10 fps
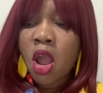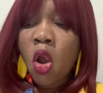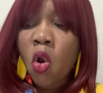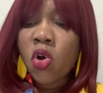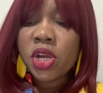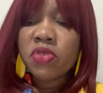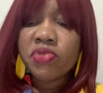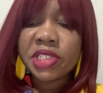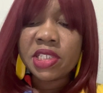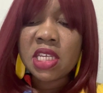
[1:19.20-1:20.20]
only
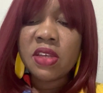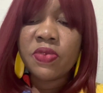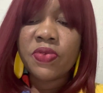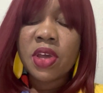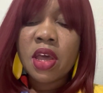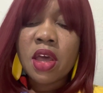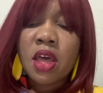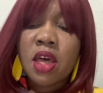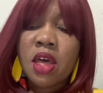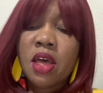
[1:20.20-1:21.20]
received
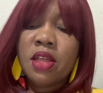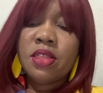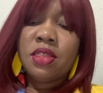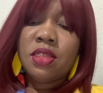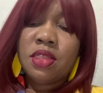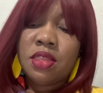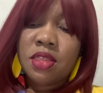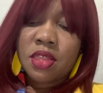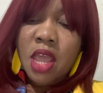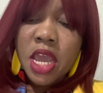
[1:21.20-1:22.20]

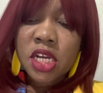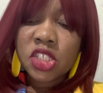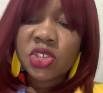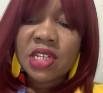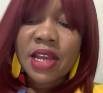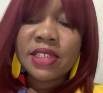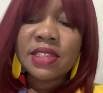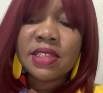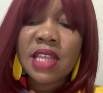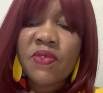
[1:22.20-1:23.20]

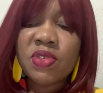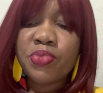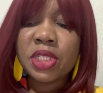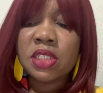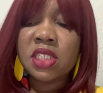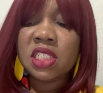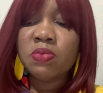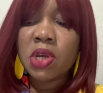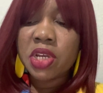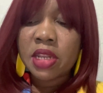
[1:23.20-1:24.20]
$997.6
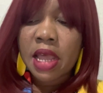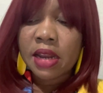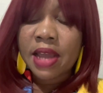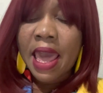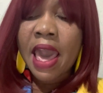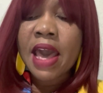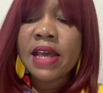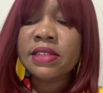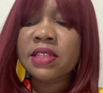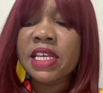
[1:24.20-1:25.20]
million
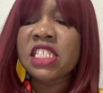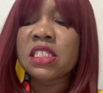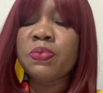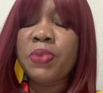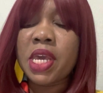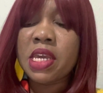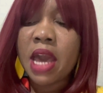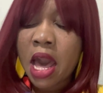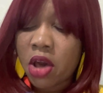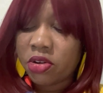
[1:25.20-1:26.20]
as his
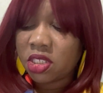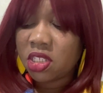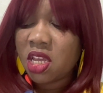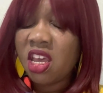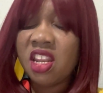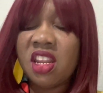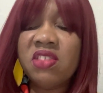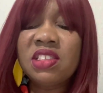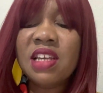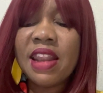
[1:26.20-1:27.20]
payout. And there
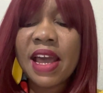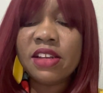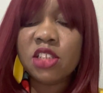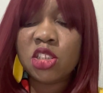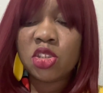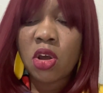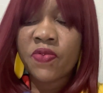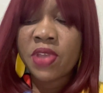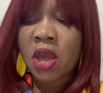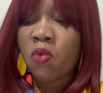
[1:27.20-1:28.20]
was a lot of
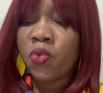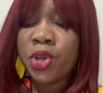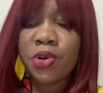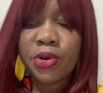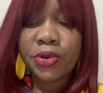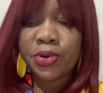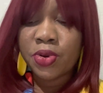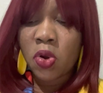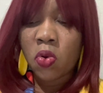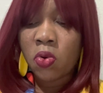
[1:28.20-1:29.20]
stuff that we don't
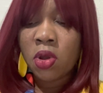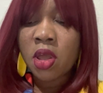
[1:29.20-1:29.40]
know